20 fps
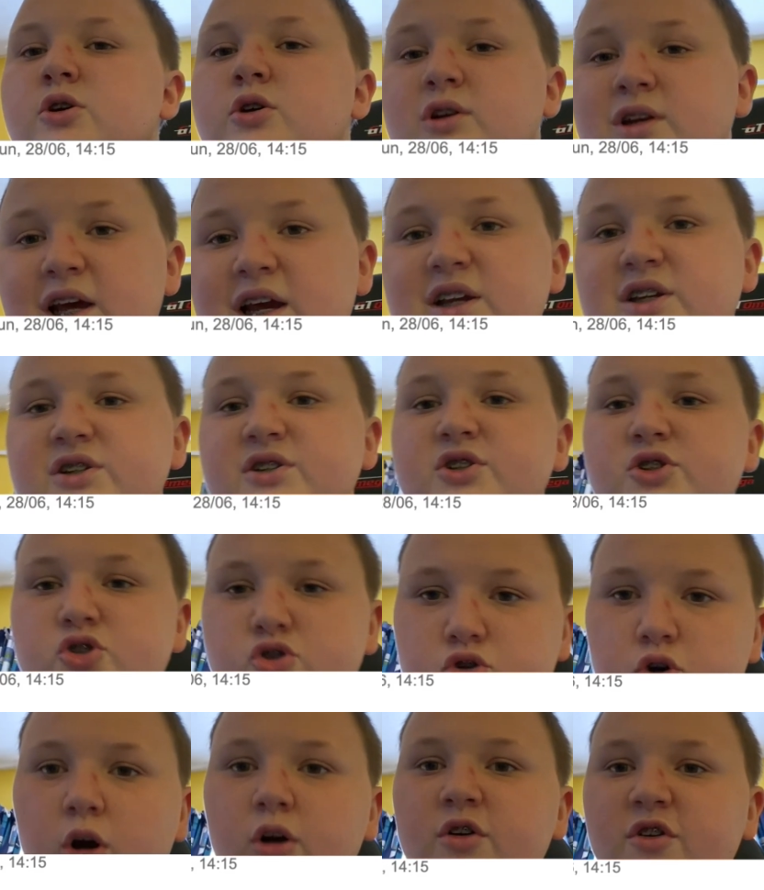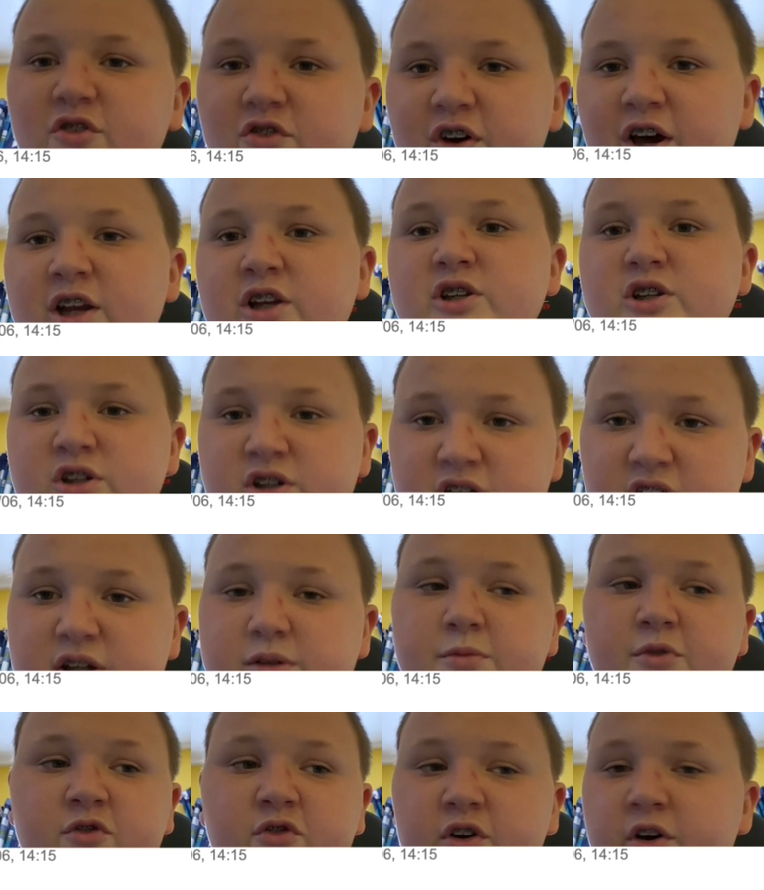Decent, strong defence and
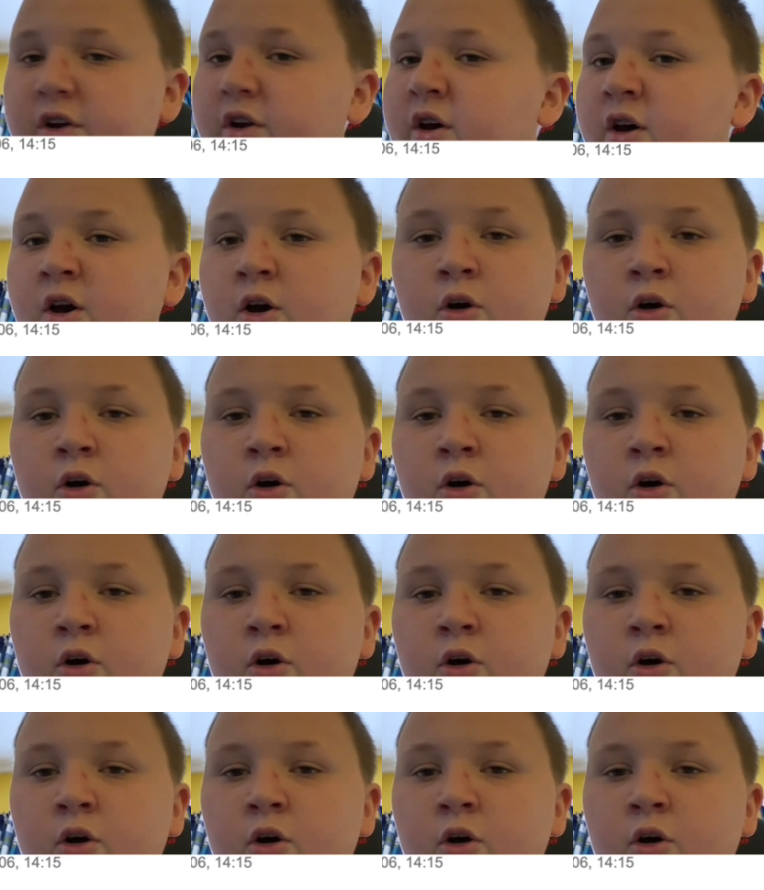decent midfield.